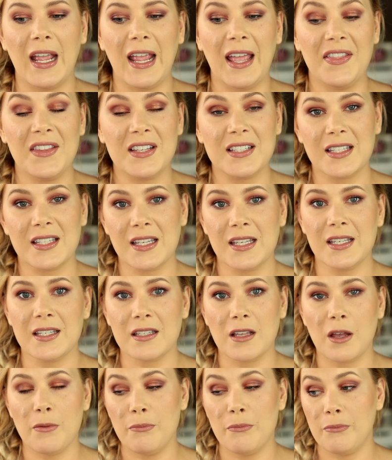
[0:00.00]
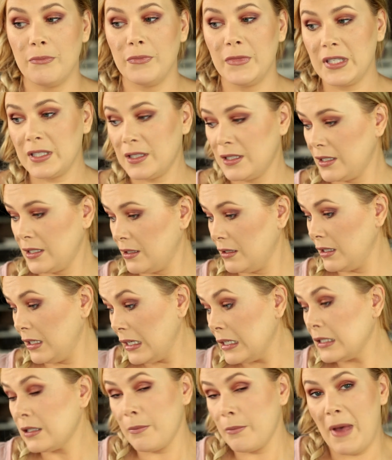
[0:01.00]
And this is
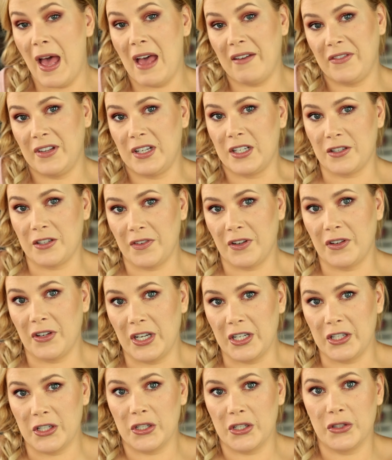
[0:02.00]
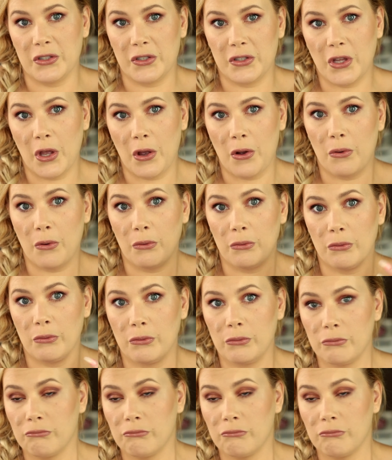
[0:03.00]
a matte finish foundation, so